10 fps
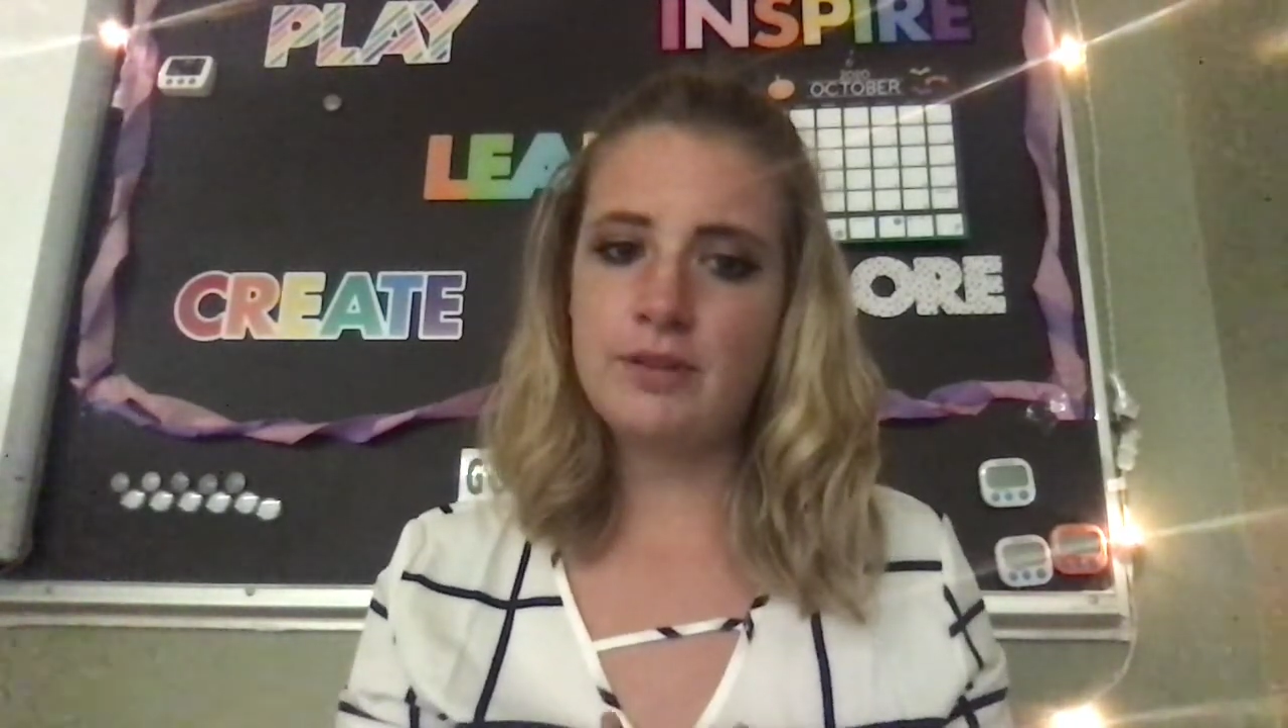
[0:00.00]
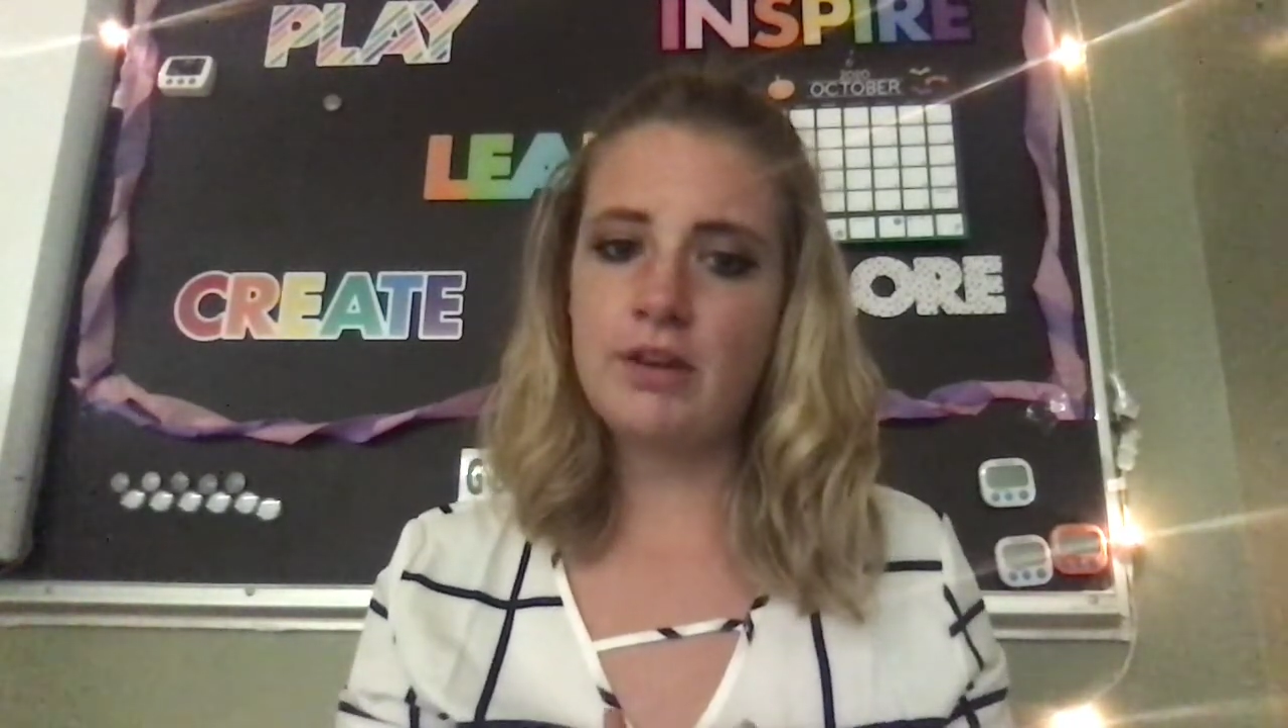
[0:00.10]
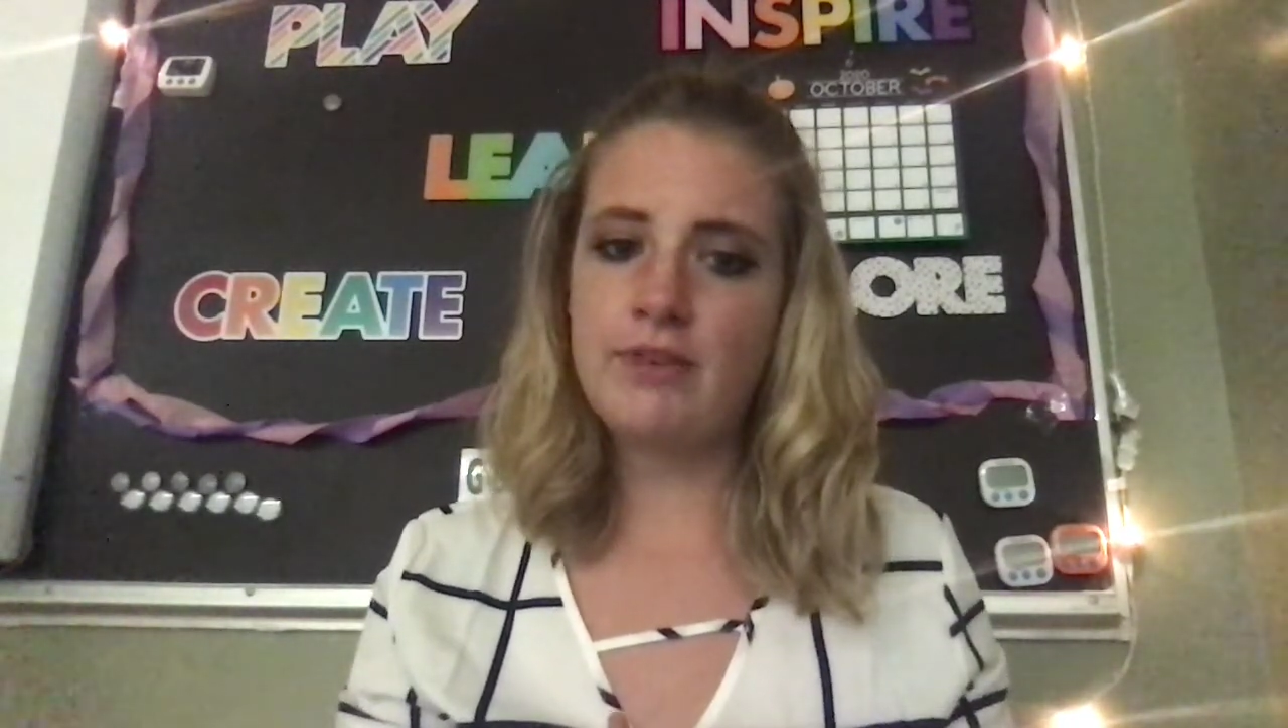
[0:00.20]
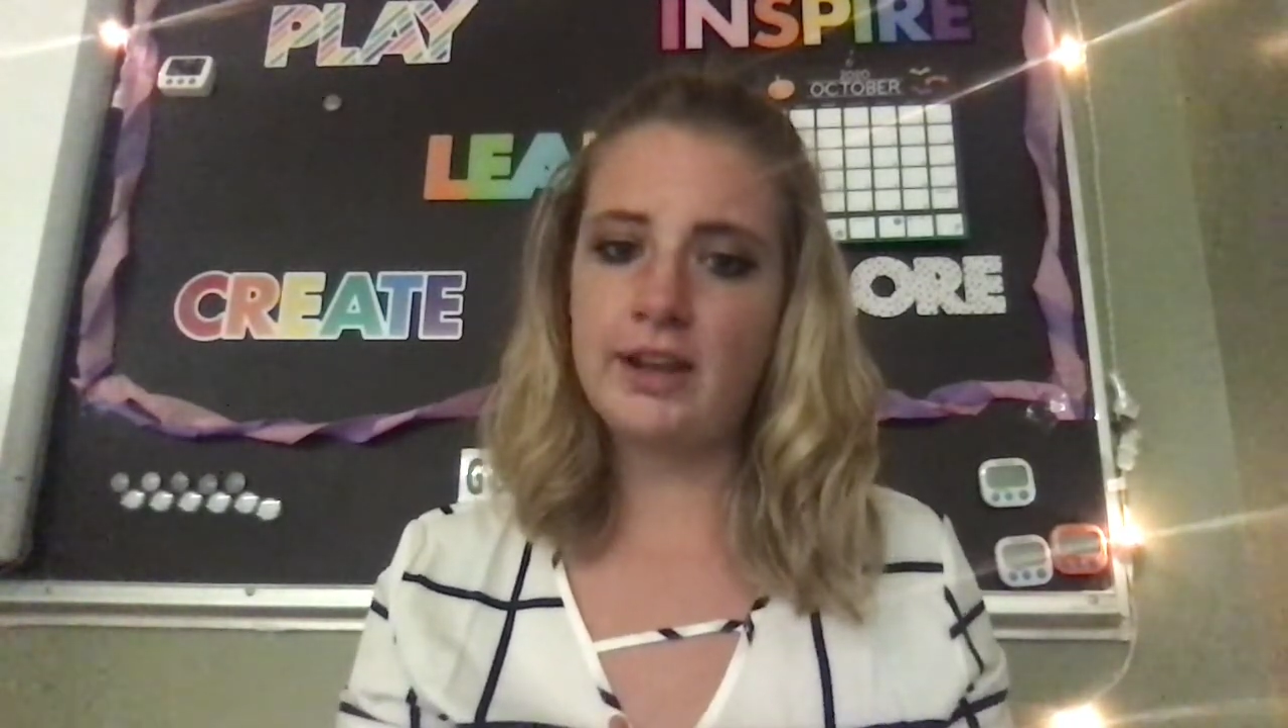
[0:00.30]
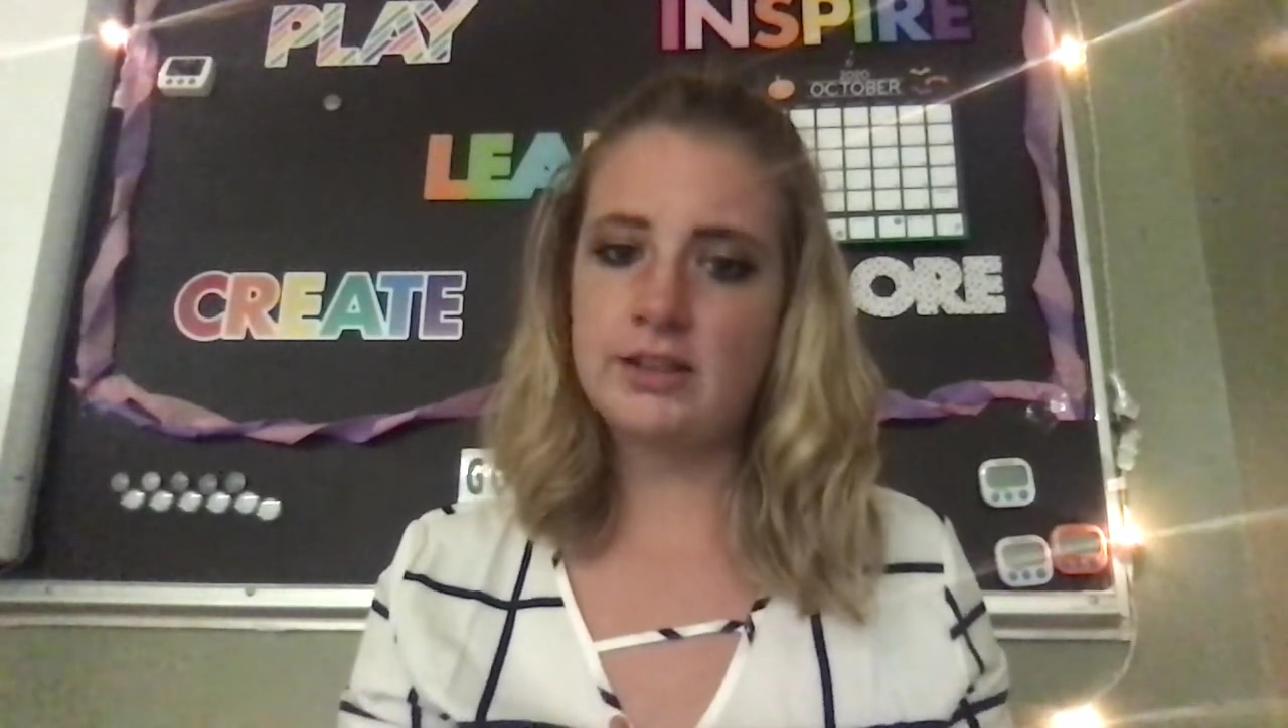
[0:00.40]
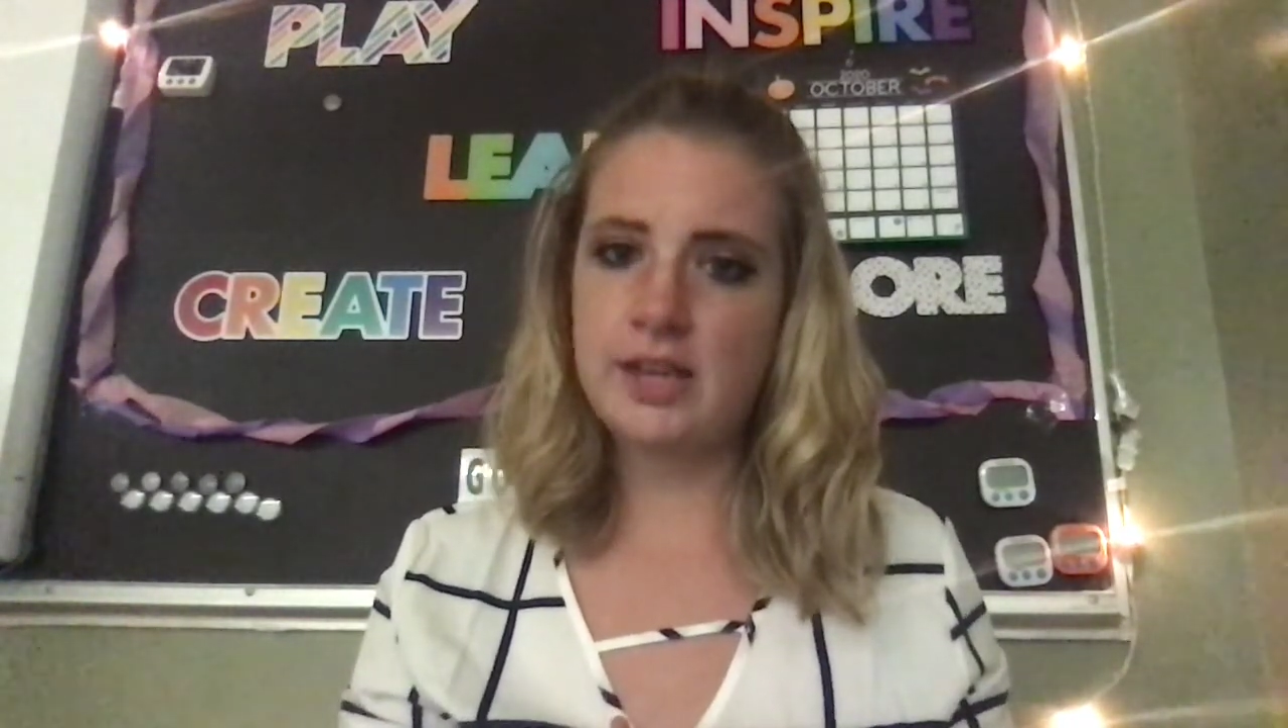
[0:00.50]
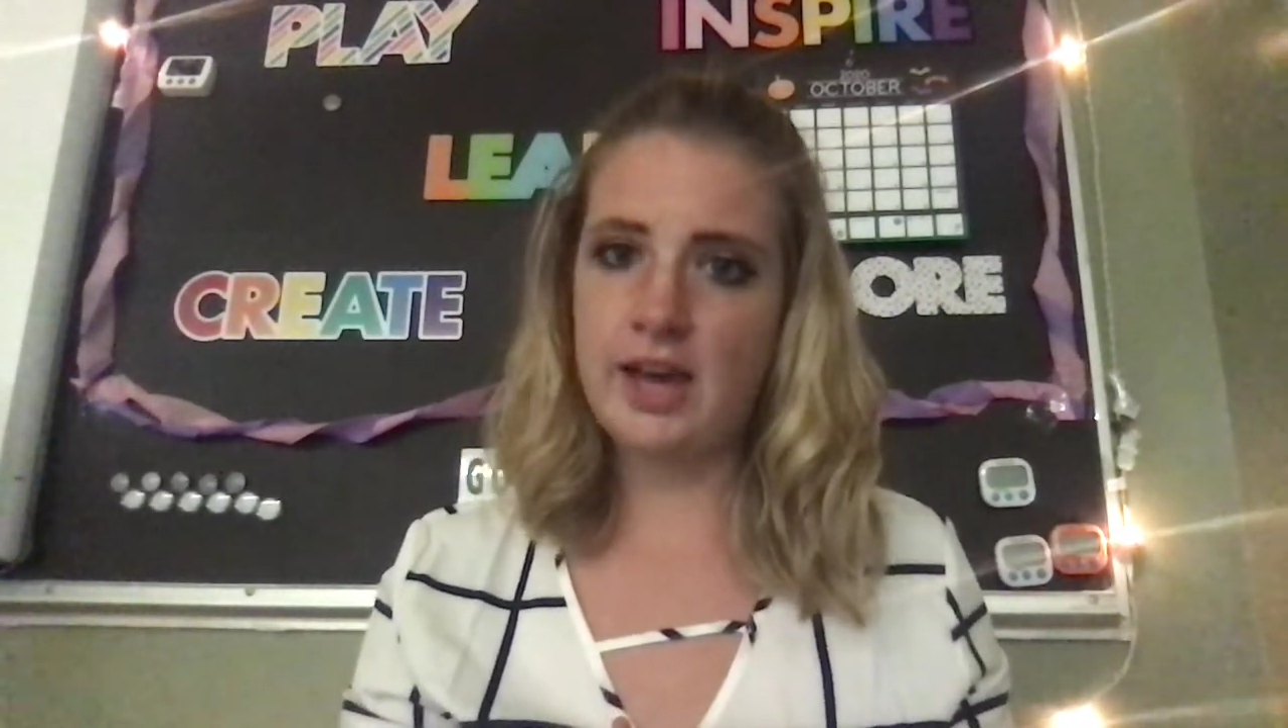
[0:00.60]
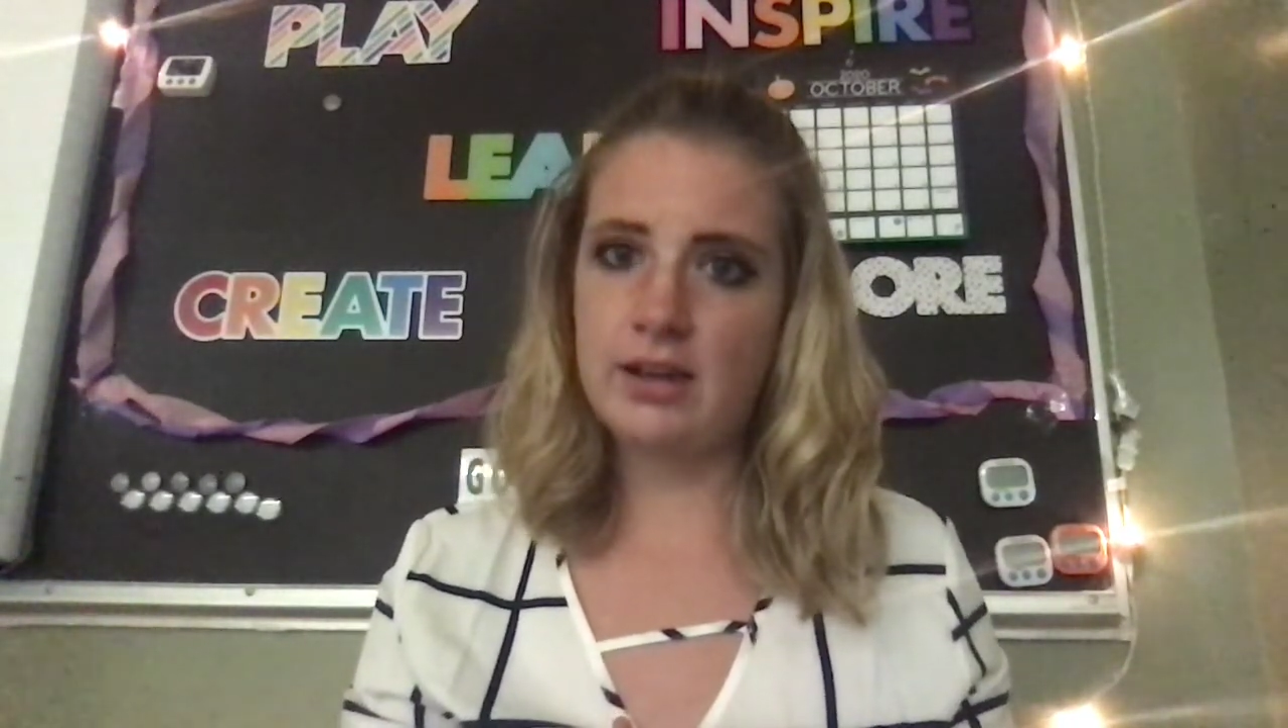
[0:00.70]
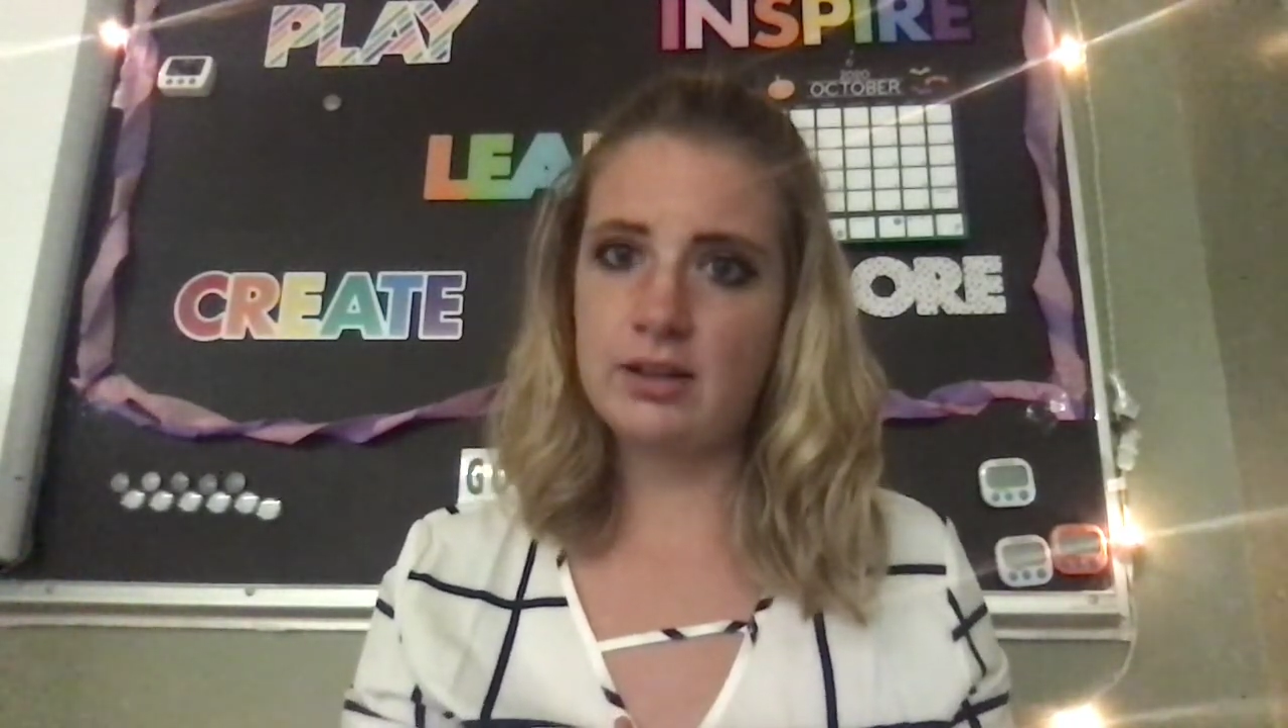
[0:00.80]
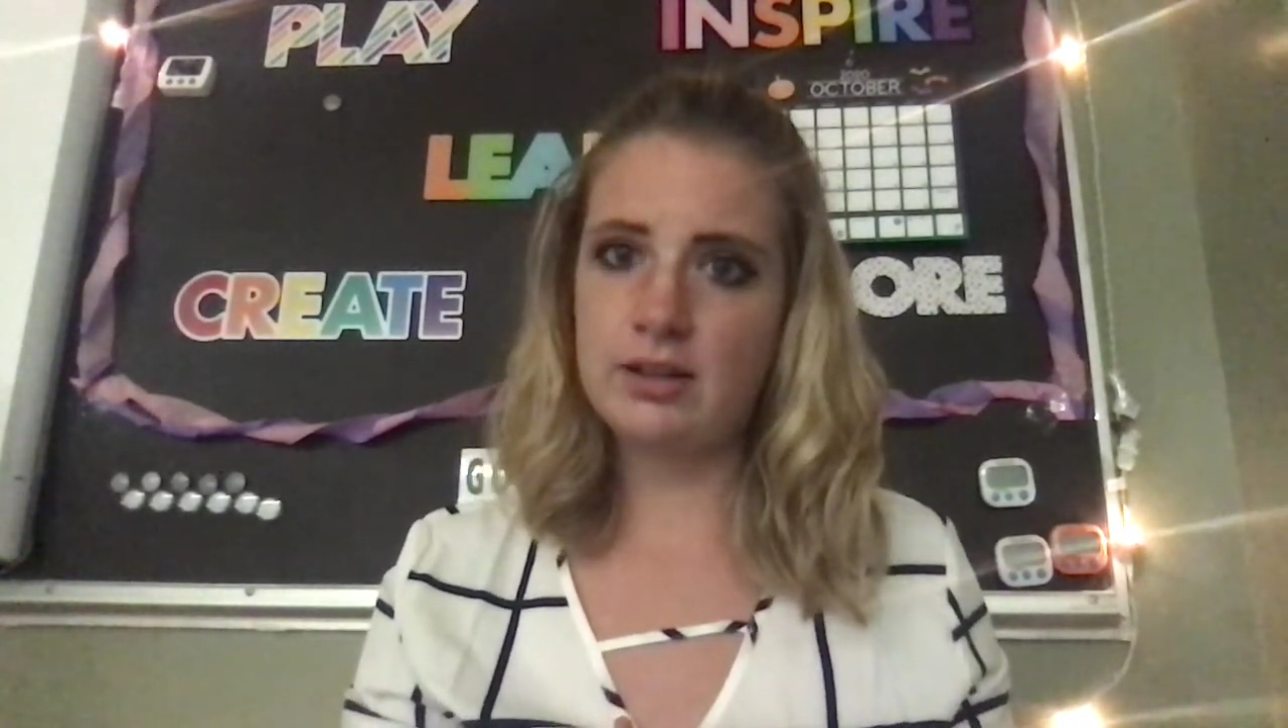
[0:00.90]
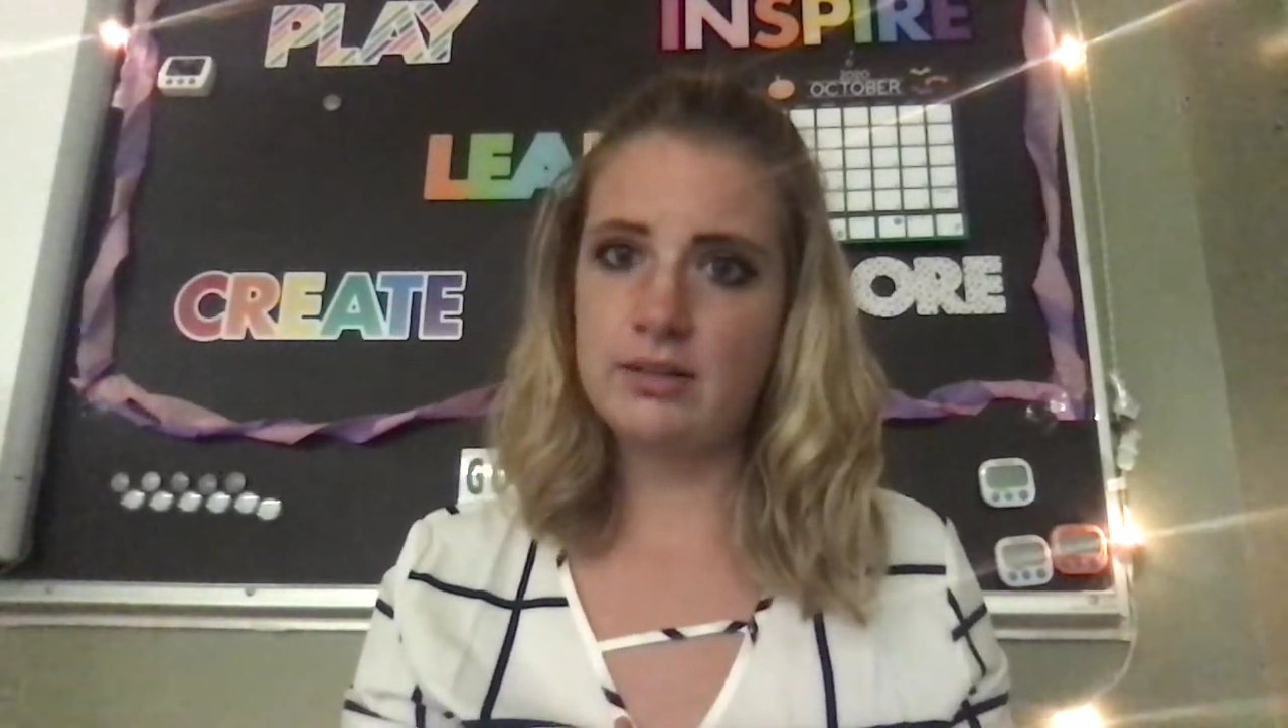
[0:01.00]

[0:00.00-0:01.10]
affects Keck.